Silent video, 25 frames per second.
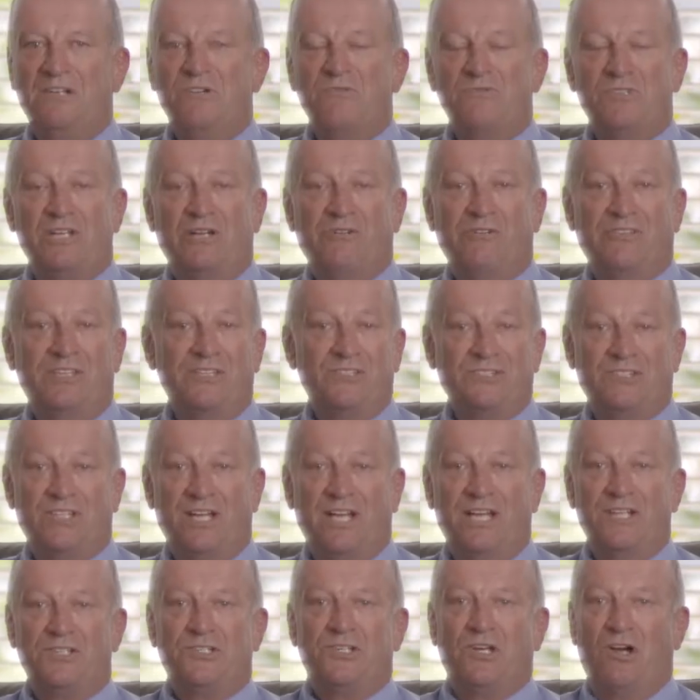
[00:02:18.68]
So at this
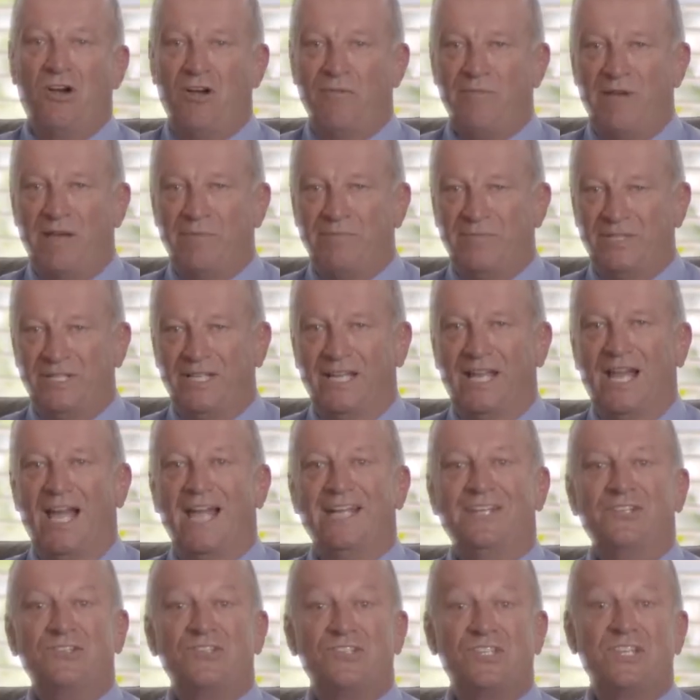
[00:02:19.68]
stage I may bid
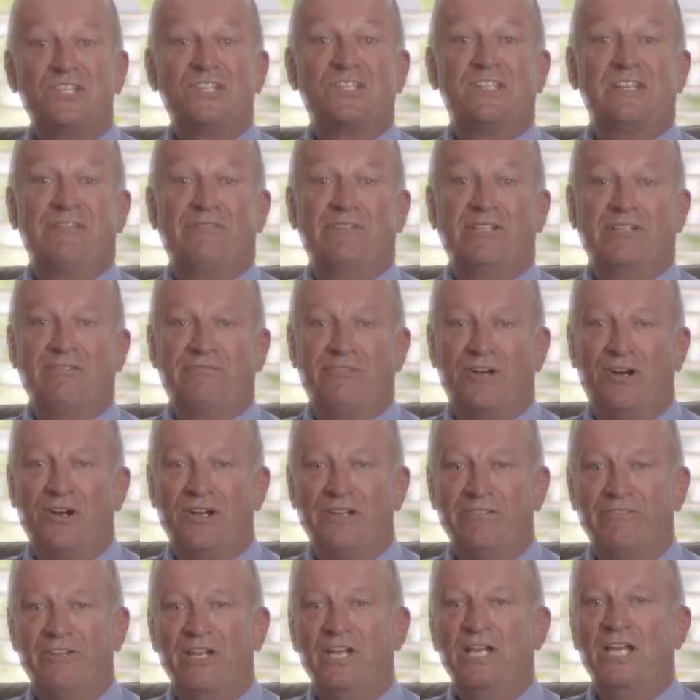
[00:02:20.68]
again at
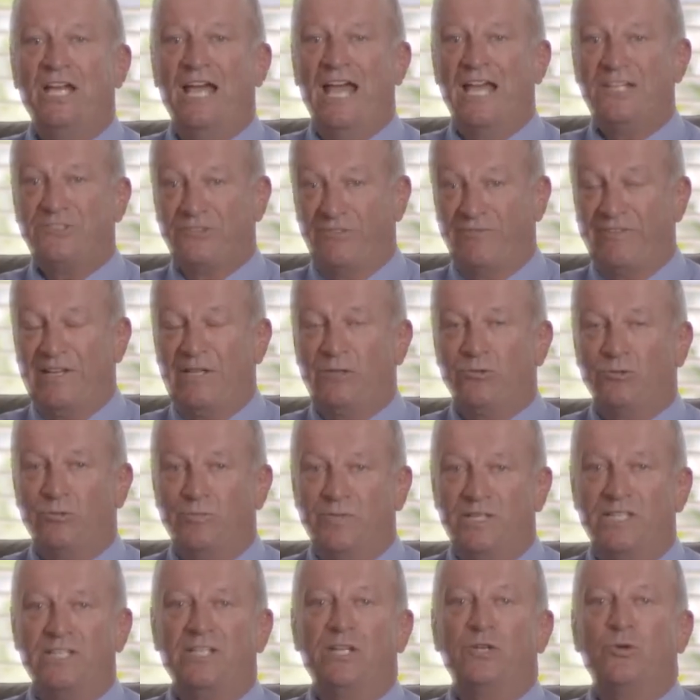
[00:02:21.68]
$675 as a vendor
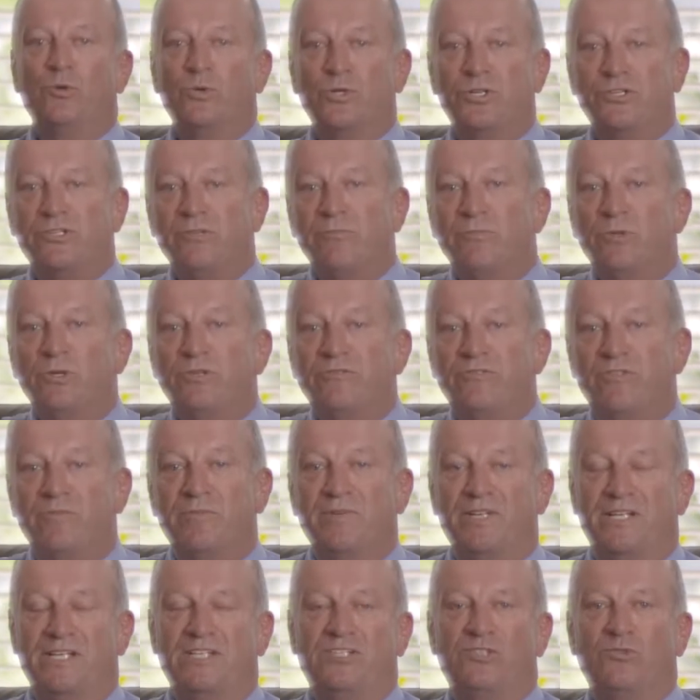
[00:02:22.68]
bid in order to move the
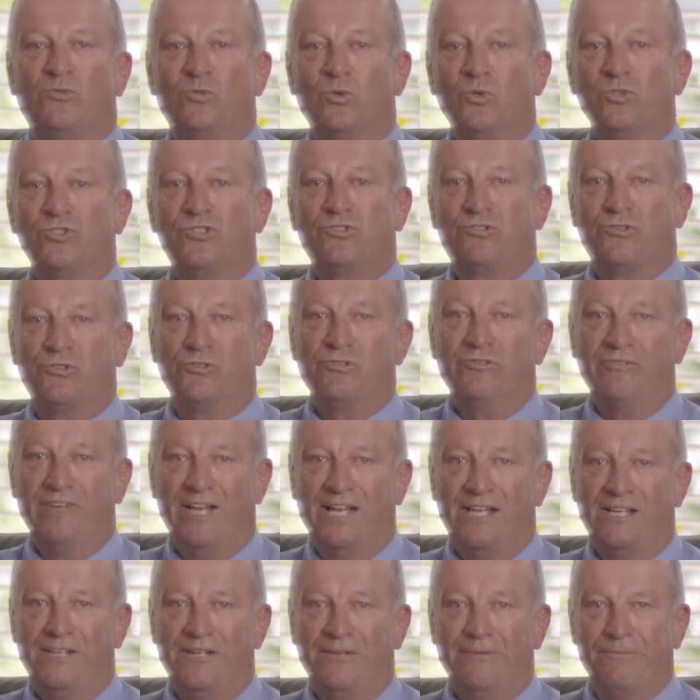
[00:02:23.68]
bidding towards true
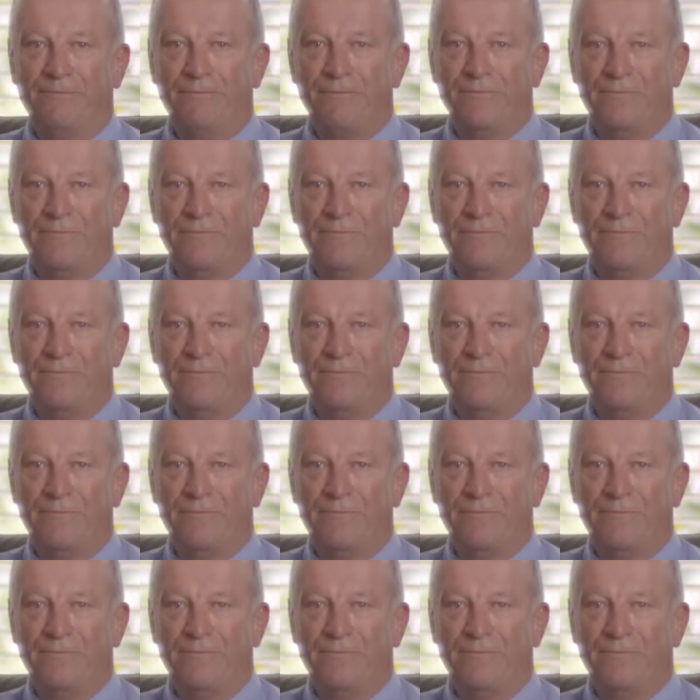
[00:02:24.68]
value.